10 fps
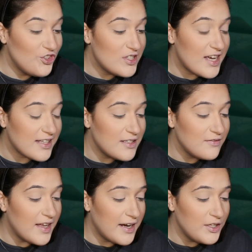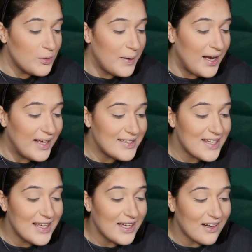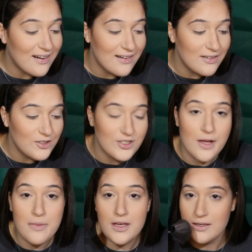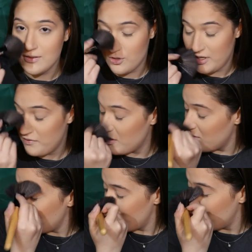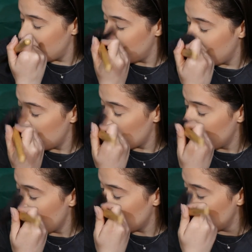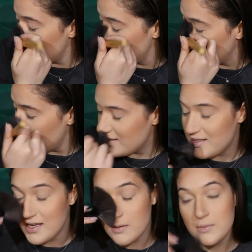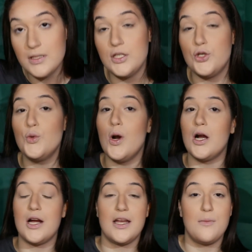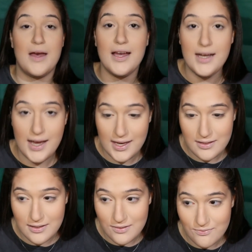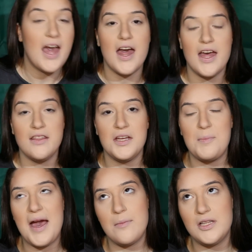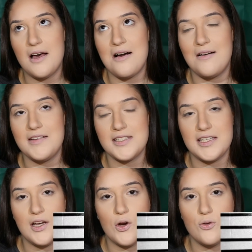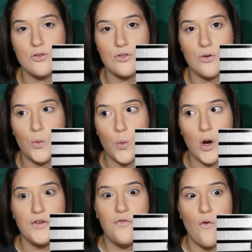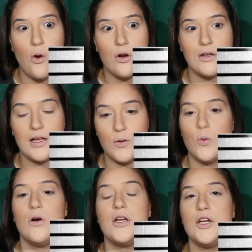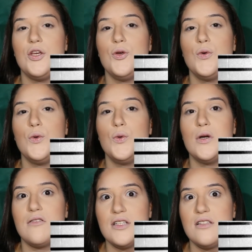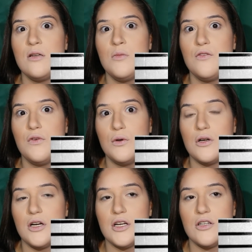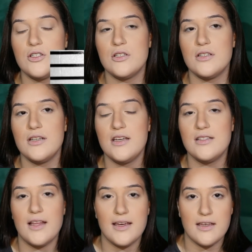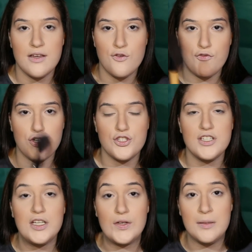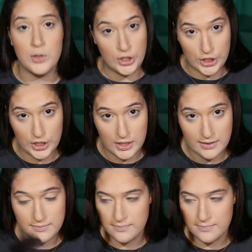Detective Daniel Pelletier or something, sorry for mispronouncing your last name, you are a badass. And then Pamela obviously goes, what for? Like, what are you arresting me for? And he's like, first degree murder,